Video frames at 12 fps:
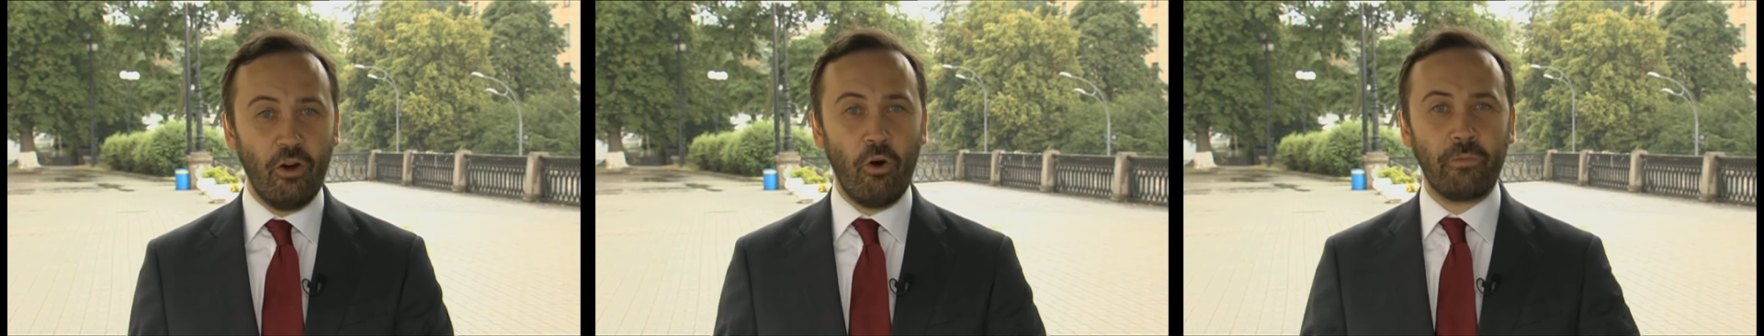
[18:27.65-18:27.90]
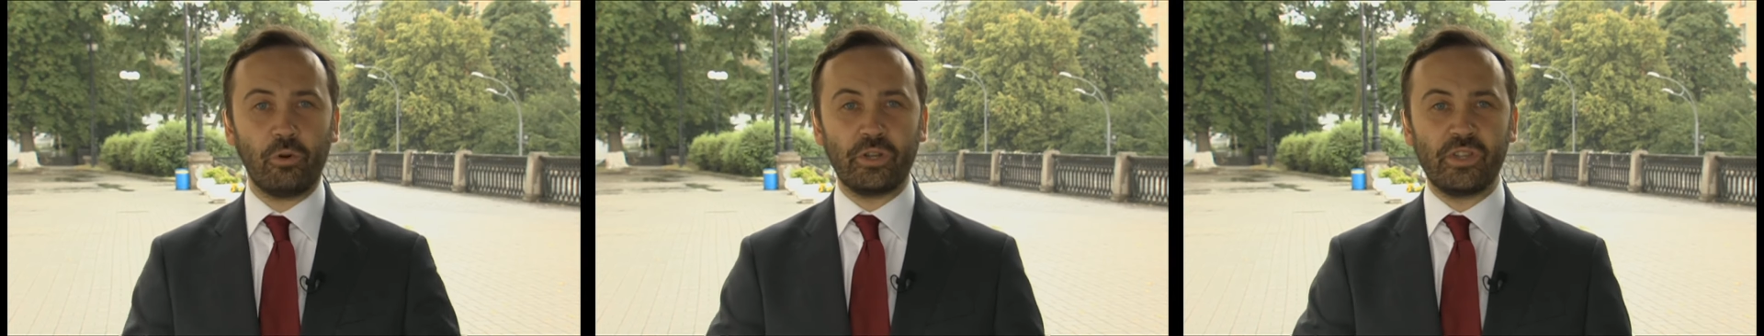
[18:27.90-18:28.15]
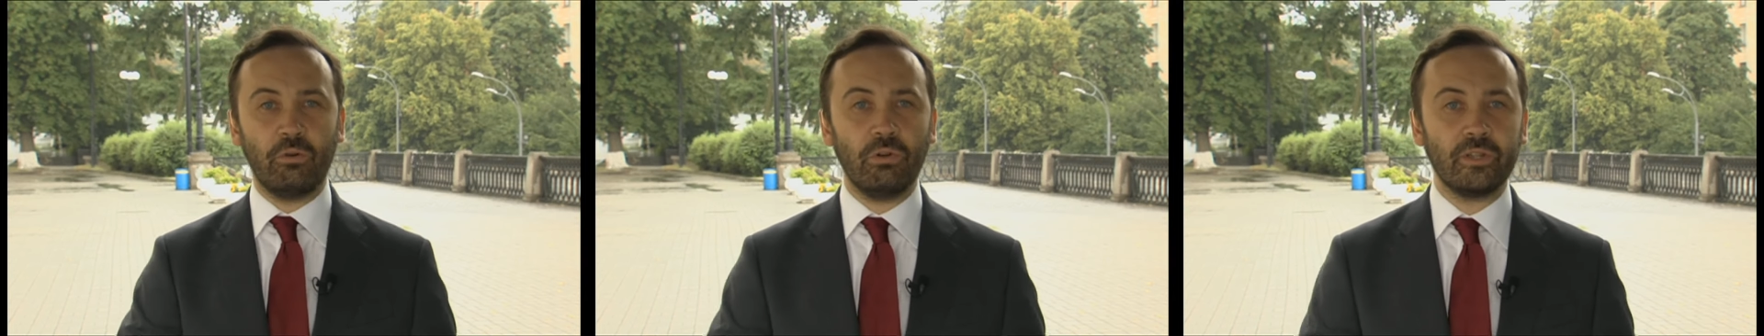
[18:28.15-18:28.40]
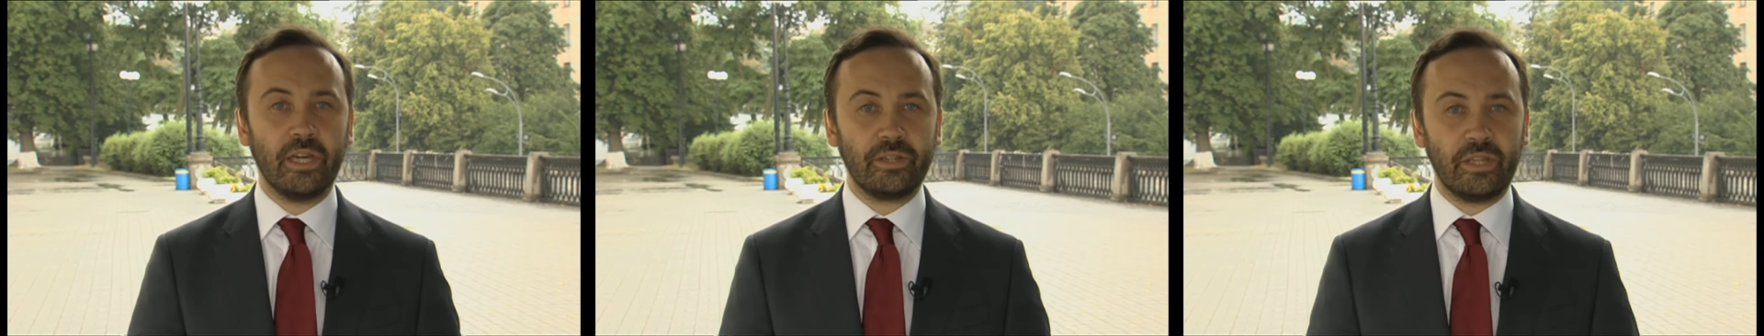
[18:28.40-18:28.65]
of course you
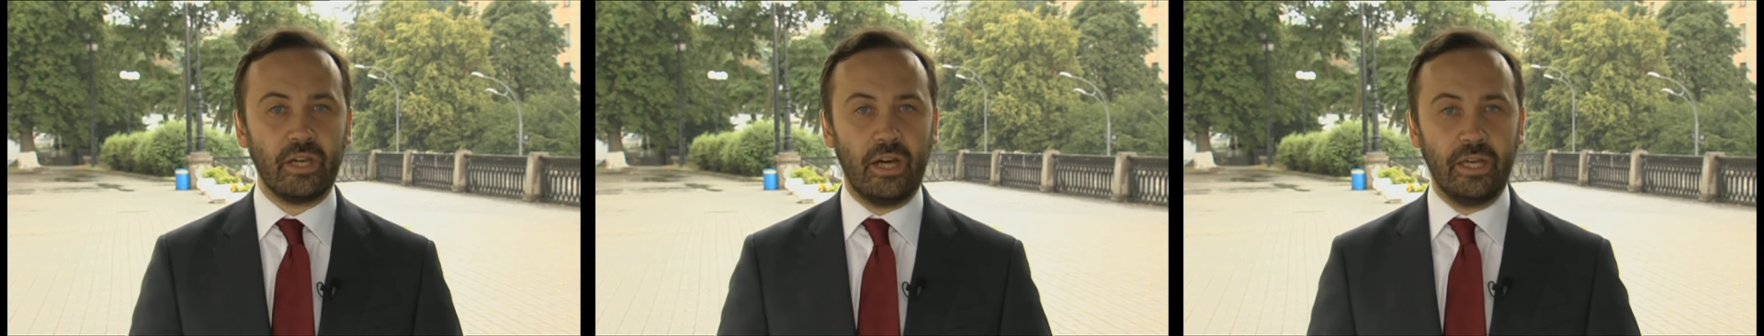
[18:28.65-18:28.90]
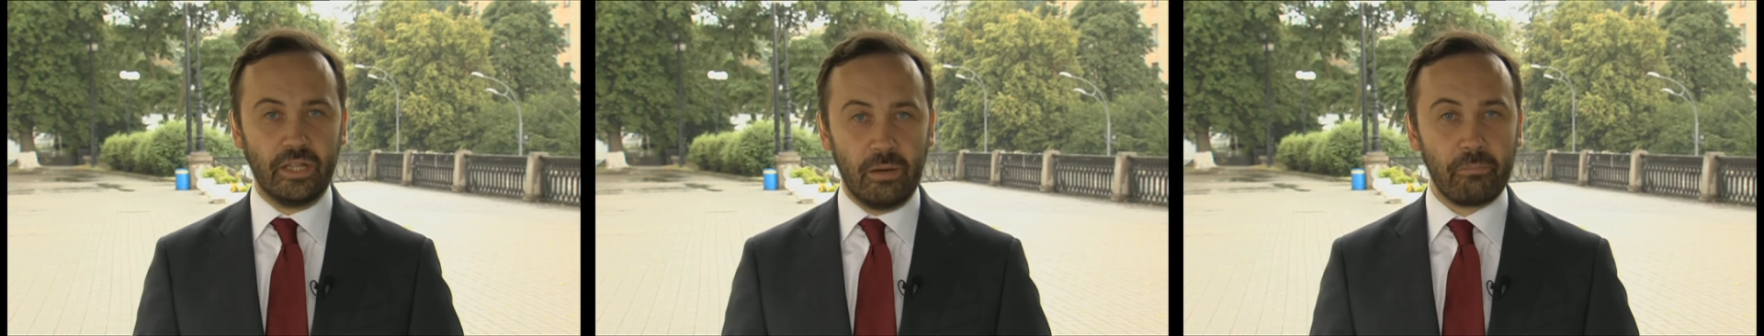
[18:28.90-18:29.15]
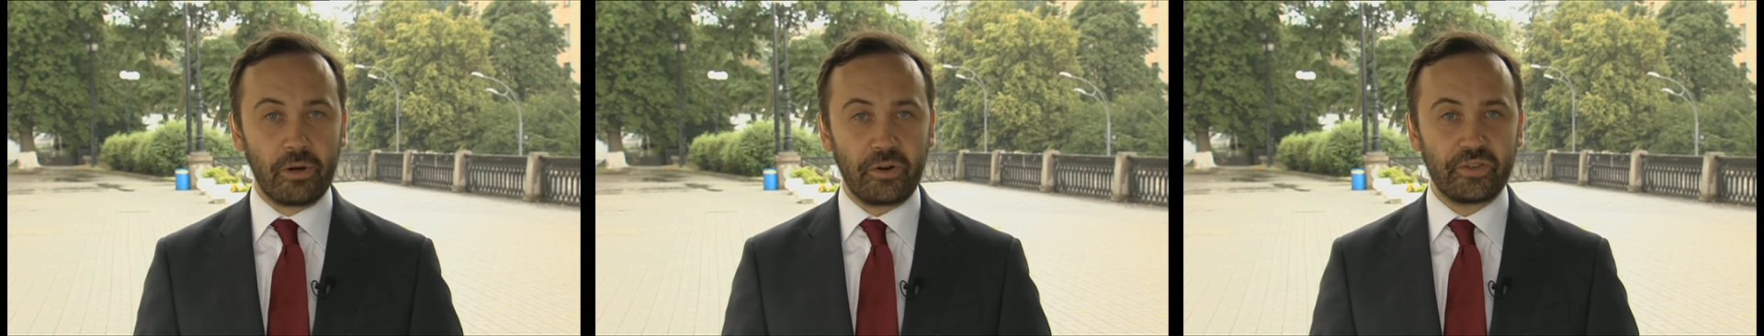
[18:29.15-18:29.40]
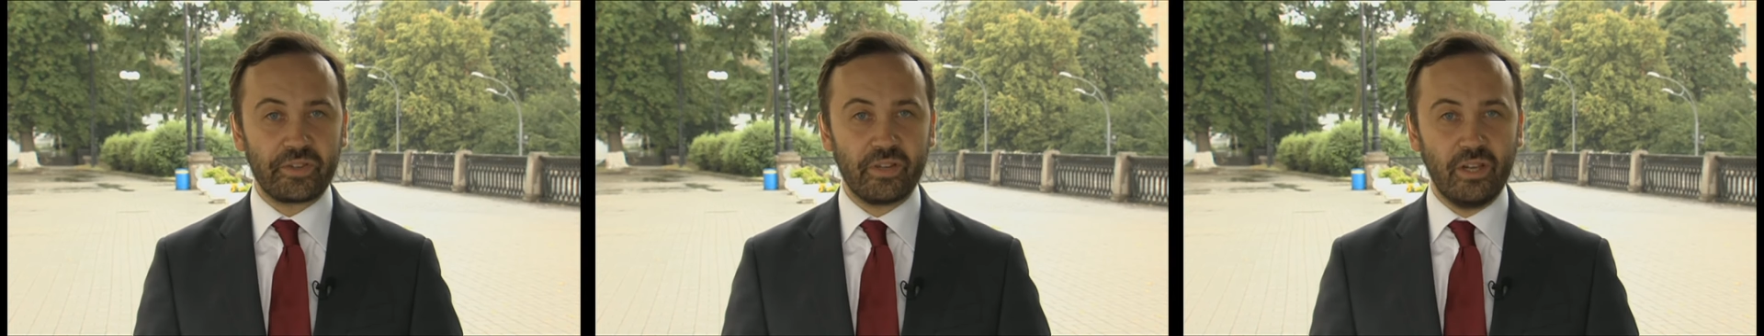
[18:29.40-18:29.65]
will get the high
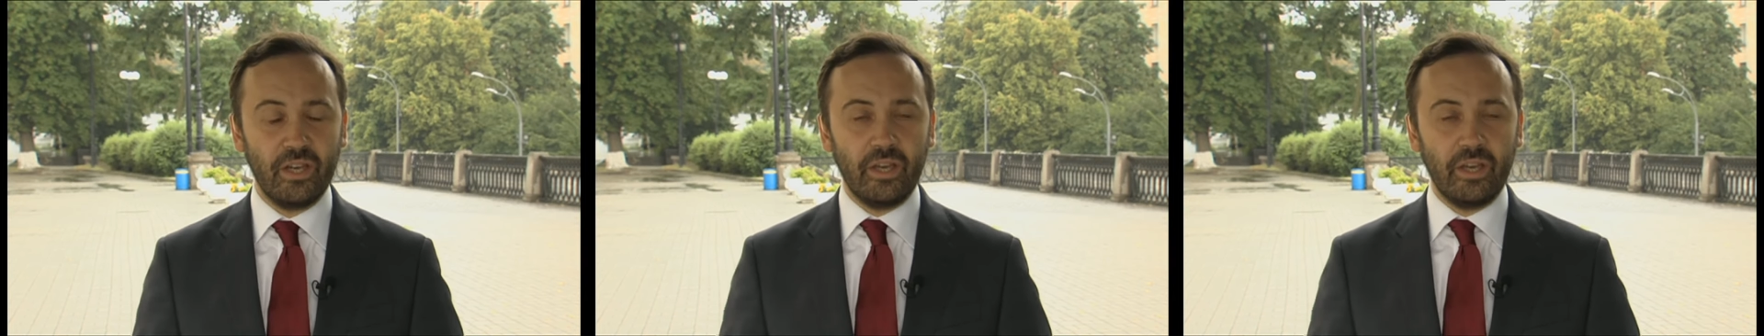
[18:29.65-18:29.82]
numbers.